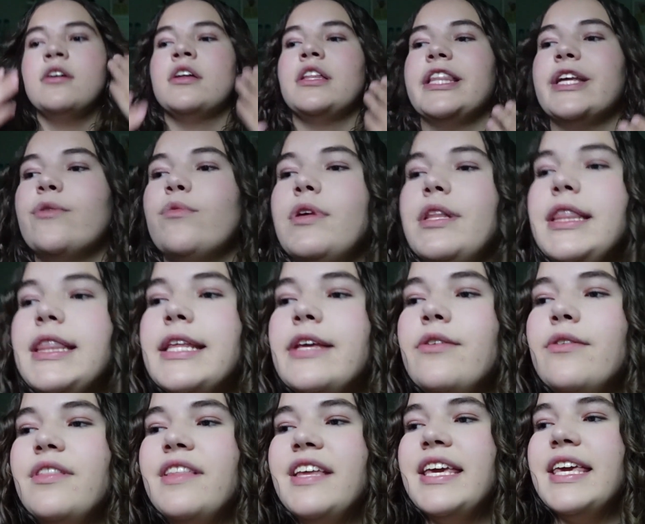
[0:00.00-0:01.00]
look what
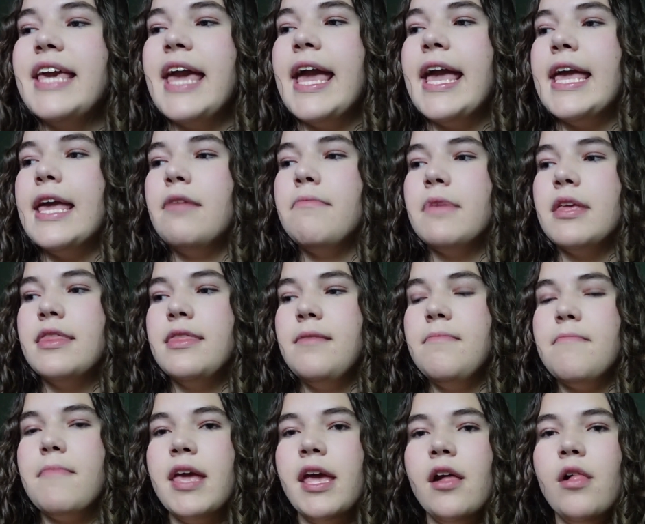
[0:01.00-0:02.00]
literally came in the
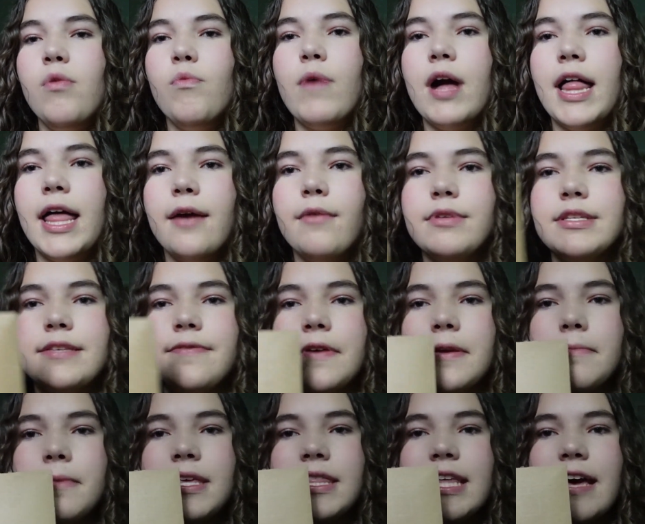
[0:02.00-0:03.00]
mail while I was
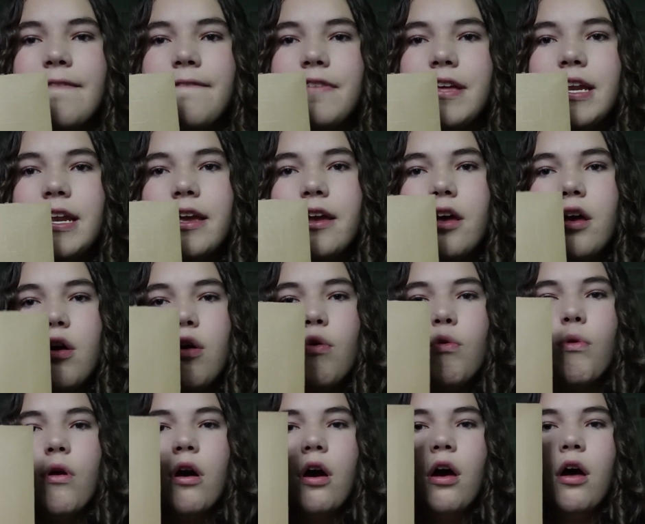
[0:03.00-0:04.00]
filming that
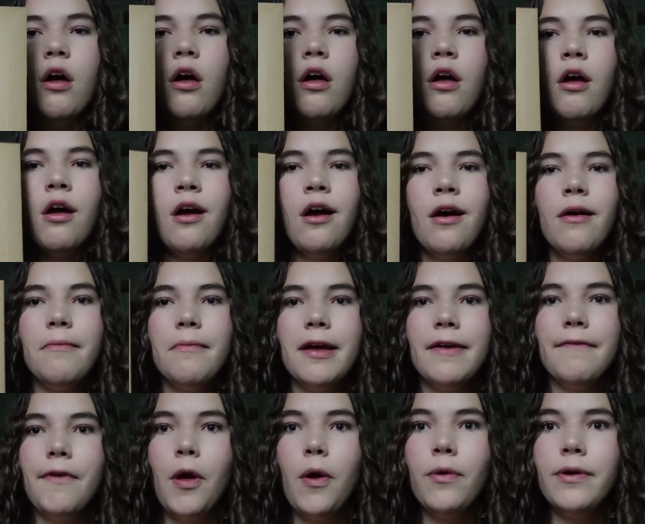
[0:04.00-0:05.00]
video. My
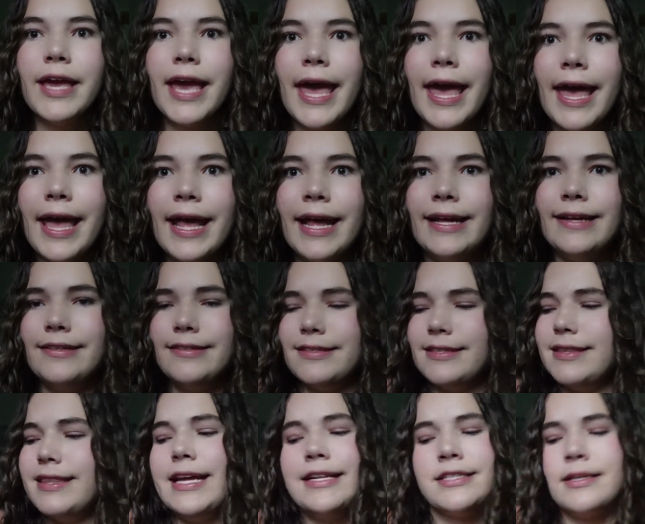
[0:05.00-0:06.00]
phone
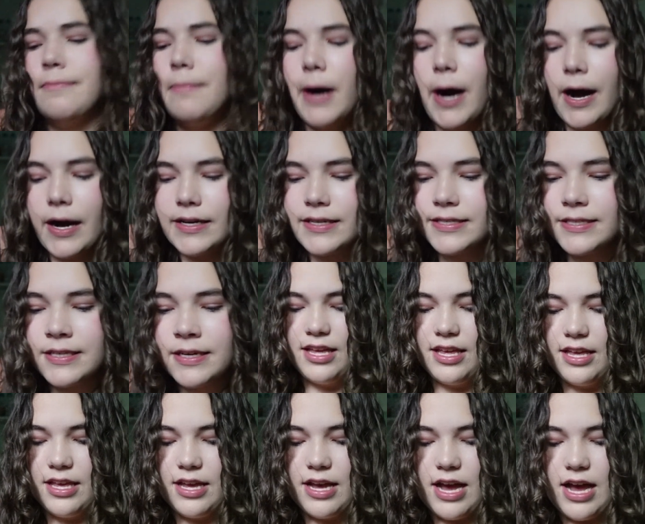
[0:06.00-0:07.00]
case. Let's unbox.
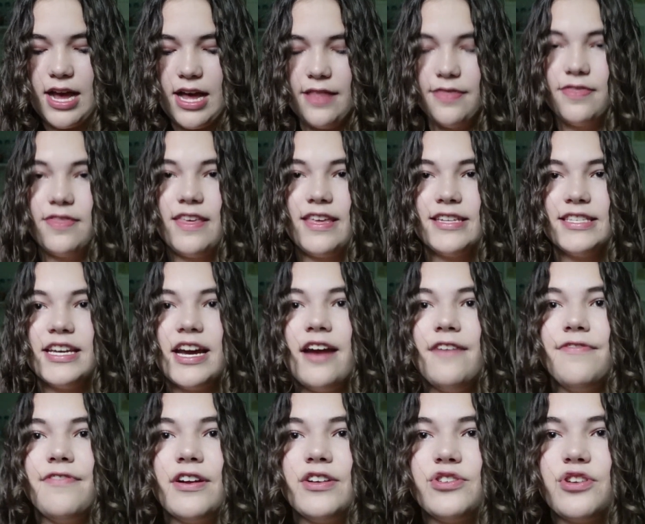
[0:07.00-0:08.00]
The entire
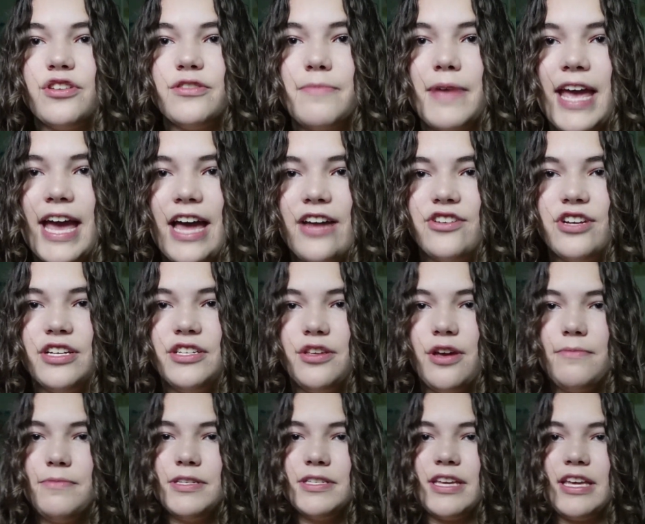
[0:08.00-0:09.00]
front shows my address, so
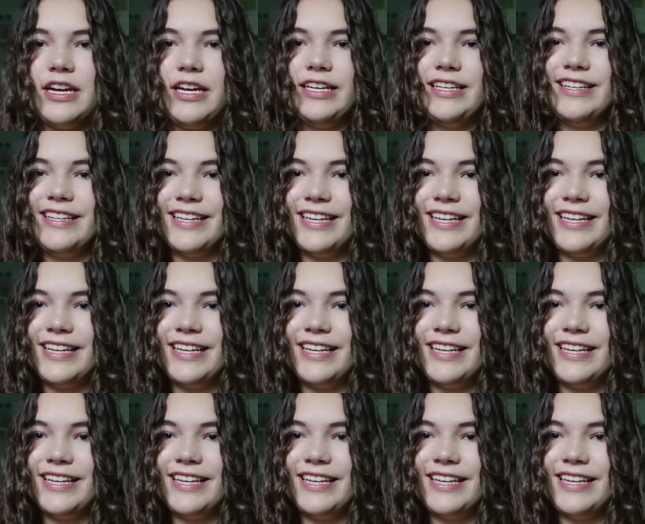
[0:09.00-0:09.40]
I'm just gonna...